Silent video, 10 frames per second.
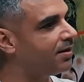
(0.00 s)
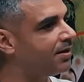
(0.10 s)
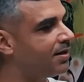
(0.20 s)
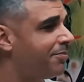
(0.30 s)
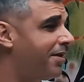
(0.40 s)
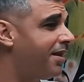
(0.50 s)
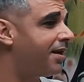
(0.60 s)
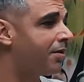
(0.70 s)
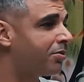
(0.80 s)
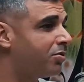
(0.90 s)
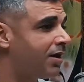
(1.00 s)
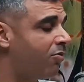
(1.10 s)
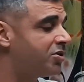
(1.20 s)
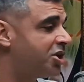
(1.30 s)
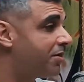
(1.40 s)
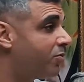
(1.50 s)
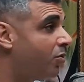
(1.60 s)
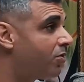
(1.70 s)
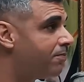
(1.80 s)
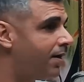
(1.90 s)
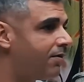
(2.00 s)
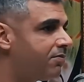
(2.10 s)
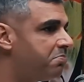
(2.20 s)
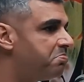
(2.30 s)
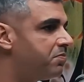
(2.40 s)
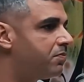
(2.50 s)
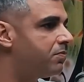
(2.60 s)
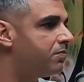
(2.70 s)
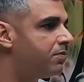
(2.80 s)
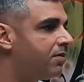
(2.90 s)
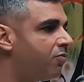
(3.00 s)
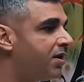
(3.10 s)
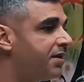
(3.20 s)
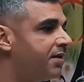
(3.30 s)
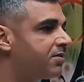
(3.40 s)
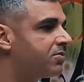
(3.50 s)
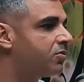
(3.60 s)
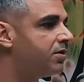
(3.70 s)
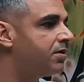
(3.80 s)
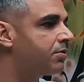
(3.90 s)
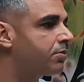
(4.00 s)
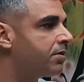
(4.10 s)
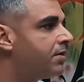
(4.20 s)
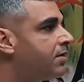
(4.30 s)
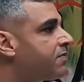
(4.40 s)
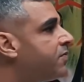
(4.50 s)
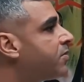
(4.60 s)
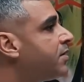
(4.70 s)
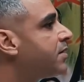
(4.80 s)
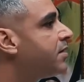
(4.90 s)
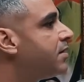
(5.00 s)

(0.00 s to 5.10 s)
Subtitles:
At the beginning, I thought I would change the world, but 1 year, 2 year, 3 year, 4 year.